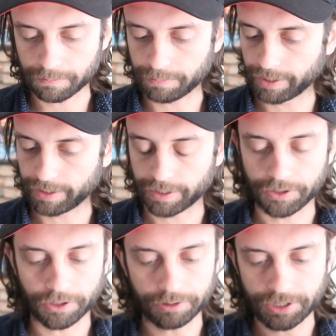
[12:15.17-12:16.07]
but
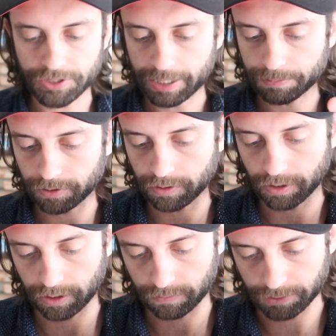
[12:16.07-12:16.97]
another
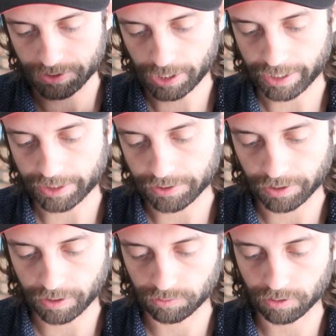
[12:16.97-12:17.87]
example of a tie-in
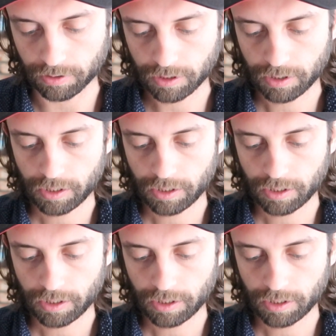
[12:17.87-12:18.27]
novel